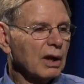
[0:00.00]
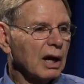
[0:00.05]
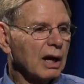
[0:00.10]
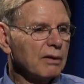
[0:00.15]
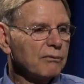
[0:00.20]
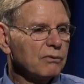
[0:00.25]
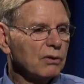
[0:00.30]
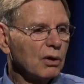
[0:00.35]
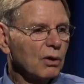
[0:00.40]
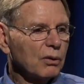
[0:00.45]

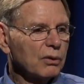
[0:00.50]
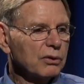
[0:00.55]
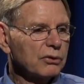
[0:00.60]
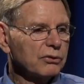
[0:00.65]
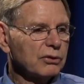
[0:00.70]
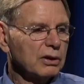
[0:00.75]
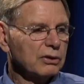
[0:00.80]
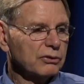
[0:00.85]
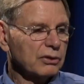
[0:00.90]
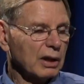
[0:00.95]
I've noticed
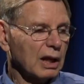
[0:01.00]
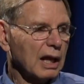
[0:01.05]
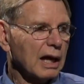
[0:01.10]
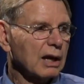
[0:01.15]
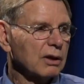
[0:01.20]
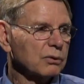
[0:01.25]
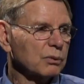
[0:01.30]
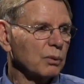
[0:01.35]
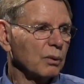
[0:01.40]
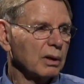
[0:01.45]
since the
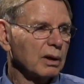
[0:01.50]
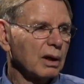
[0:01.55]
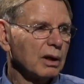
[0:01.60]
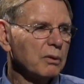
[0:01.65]
last one,